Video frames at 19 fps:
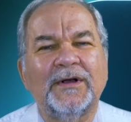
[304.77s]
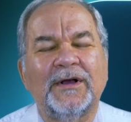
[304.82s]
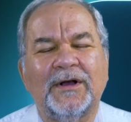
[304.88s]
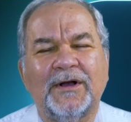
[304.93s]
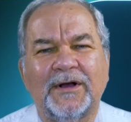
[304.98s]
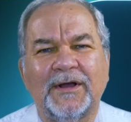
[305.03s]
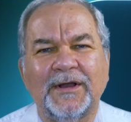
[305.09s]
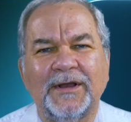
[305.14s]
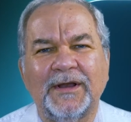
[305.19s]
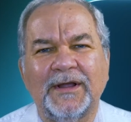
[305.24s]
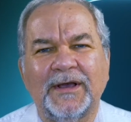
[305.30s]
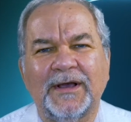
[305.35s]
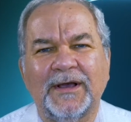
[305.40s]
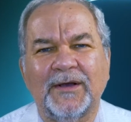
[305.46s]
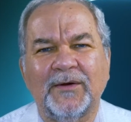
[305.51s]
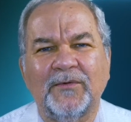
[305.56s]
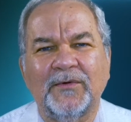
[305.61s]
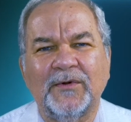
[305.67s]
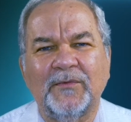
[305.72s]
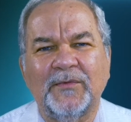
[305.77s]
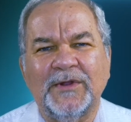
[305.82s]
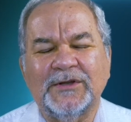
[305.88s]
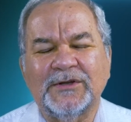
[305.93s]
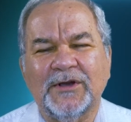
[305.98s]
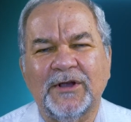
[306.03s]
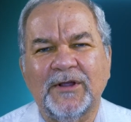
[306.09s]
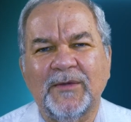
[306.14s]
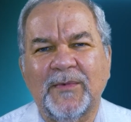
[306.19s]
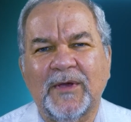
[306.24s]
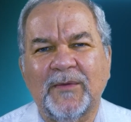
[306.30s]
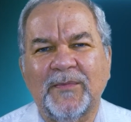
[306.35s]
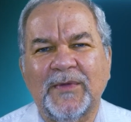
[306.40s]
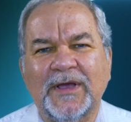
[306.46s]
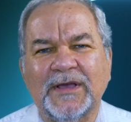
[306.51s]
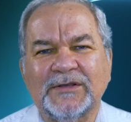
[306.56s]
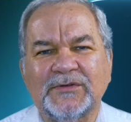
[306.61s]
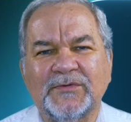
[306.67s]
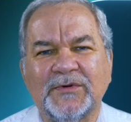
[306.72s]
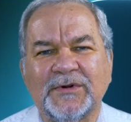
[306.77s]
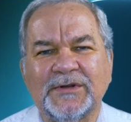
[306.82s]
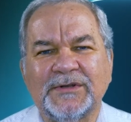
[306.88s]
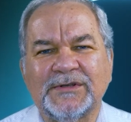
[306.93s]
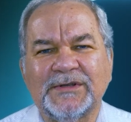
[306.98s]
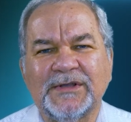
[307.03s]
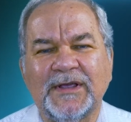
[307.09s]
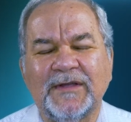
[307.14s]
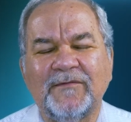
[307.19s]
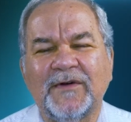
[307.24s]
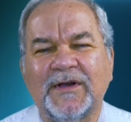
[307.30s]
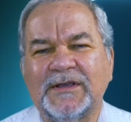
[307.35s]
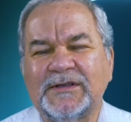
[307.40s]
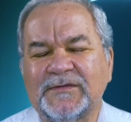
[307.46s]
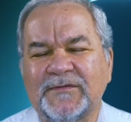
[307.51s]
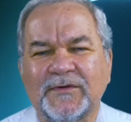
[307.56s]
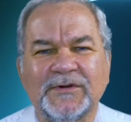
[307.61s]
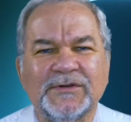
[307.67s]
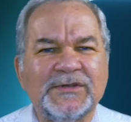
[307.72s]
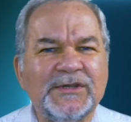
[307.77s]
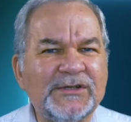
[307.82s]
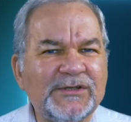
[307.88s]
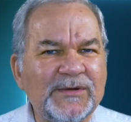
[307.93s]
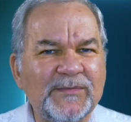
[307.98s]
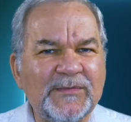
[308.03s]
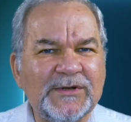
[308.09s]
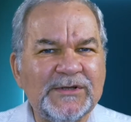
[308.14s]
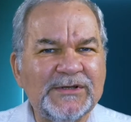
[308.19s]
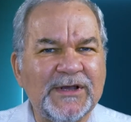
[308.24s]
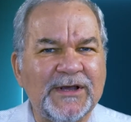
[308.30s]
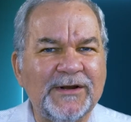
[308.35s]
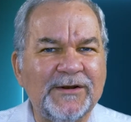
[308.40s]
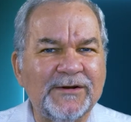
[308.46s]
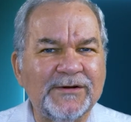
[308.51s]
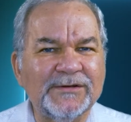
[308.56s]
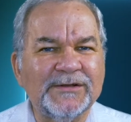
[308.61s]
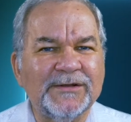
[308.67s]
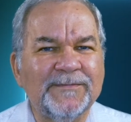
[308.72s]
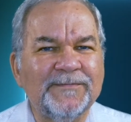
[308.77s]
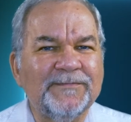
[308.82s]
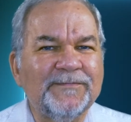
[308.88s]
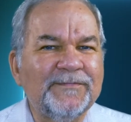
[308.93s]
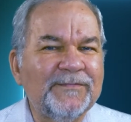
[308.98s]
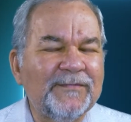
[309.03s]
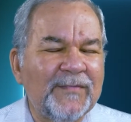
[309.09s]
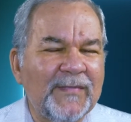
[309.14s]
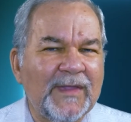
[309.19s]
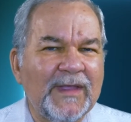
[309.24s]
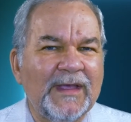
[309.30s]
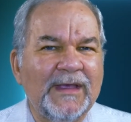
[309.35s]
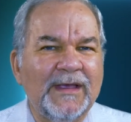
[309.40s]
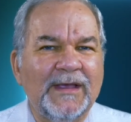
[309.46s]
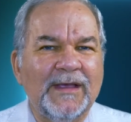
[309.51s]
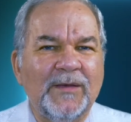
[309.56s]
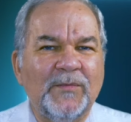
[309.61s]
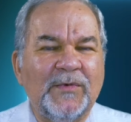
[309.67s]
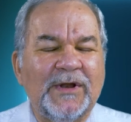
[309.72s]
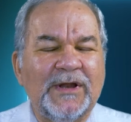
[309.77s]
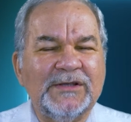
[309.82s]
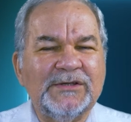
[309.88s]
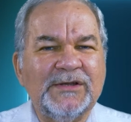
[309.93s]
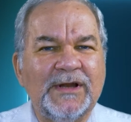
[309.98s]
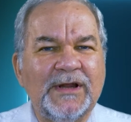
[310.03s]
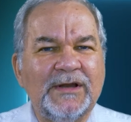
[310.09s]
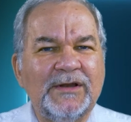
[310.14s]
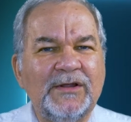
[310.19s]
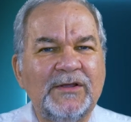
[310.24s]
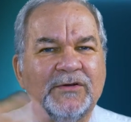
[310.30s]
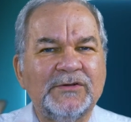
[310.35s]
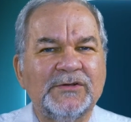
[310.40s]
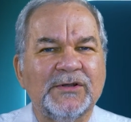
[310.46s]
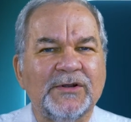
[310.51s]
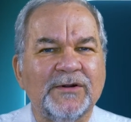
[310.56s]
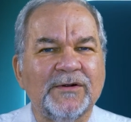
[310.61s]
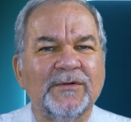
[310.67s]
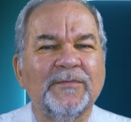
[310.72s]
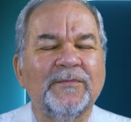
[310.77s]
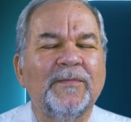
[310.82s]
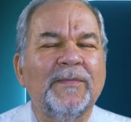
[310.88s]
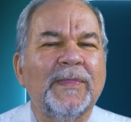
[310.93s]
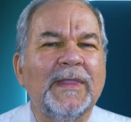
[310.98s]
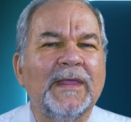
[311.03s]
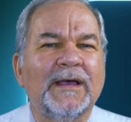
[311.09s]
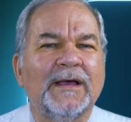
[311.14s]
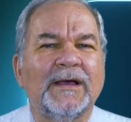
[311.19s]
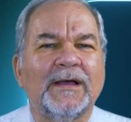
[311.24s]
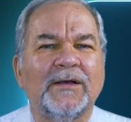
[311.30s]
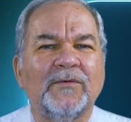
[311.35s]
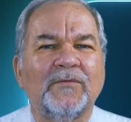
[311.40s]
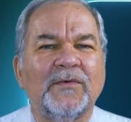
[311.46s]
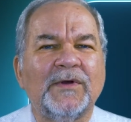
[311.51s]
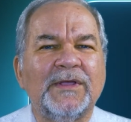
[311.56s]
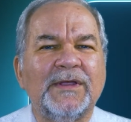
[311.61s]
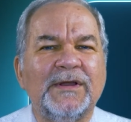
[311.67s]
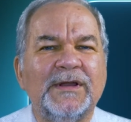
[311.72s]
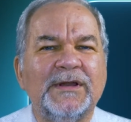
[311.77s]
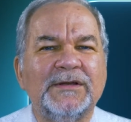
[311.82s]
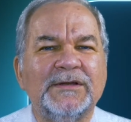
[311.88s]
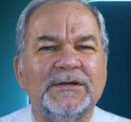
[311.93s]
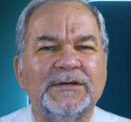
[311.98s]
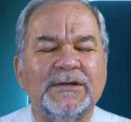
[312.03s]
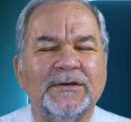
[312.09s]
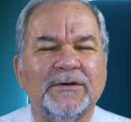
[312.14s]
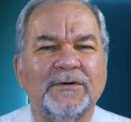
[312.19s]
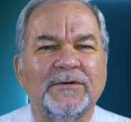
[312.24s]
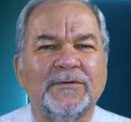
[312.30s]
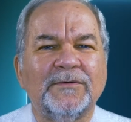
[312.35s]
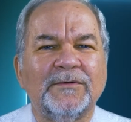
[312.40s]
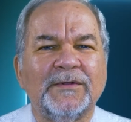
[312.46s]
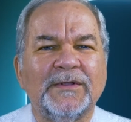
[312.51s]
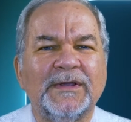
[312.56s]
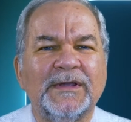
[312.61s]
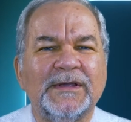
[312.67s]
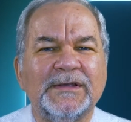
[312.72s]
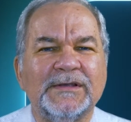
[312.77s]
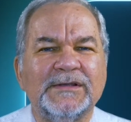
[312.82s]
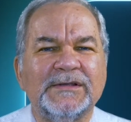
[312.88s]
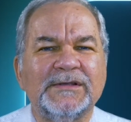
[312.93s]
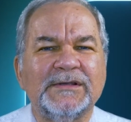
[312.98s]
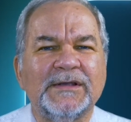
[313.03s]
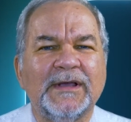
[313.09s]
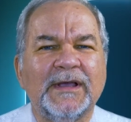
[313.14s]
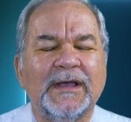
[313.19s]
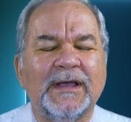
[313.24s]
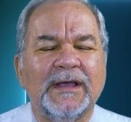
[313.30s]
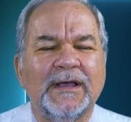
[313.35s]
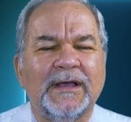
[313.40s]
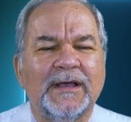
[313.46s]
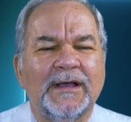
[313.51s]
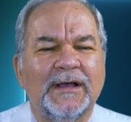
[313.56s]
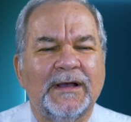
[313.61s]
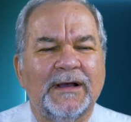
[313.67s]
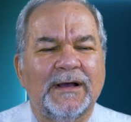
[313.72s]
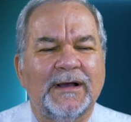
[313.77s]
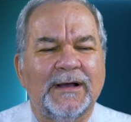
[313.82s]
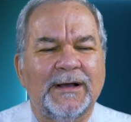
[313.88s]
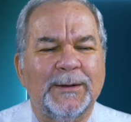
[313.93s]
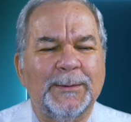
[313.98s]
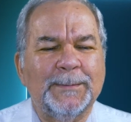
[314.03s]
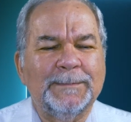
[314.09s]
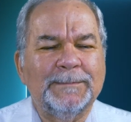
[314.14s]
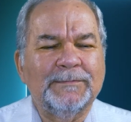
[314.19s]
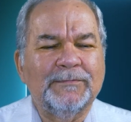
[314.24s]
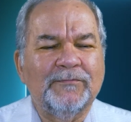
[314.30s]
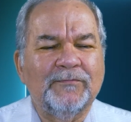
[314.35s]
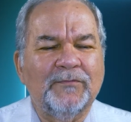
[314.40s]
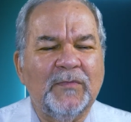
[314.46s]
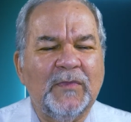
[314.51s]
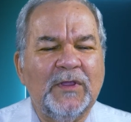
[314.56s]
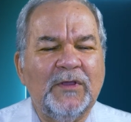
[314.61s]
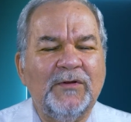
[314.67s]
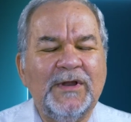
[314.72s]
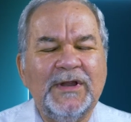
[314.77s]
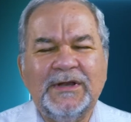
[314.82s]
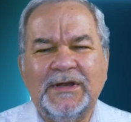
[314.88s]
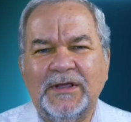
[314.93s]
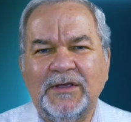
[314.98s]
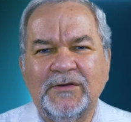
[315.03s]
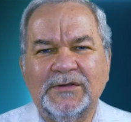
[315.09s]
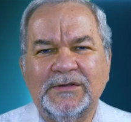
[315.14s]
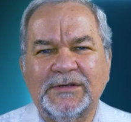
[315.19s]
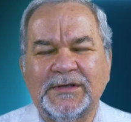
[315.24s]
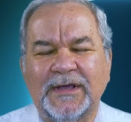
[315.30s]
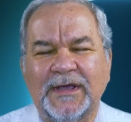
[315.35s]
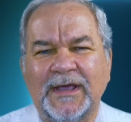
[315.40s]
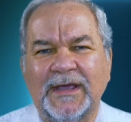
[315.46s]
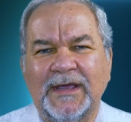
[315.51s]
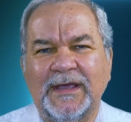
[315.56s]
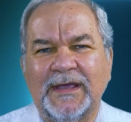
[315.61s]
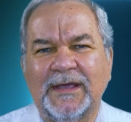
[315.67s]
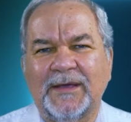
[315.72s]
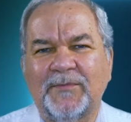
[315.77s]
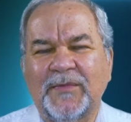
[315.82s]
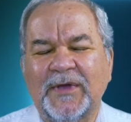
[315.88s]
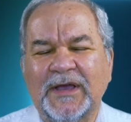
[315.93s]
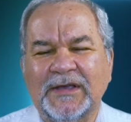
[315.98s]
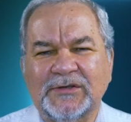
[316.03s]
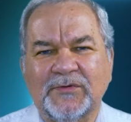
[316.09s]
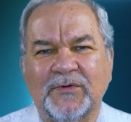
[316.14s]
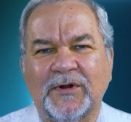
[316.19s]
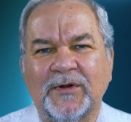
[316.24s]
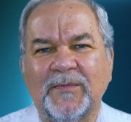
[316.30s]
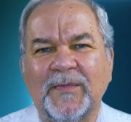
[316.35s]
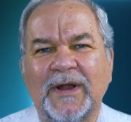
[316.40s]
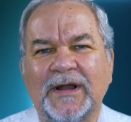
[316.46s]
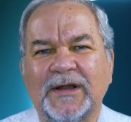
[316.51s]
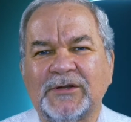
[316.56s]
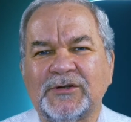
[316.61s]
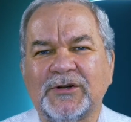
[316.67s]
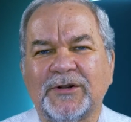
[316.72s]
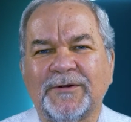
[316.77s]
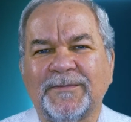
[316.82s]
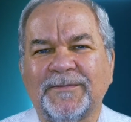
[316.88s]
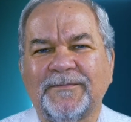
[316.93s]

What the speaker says: on when we talk about passwords advice for system designers. But as an end user, what you need to do is you need to use a password manager.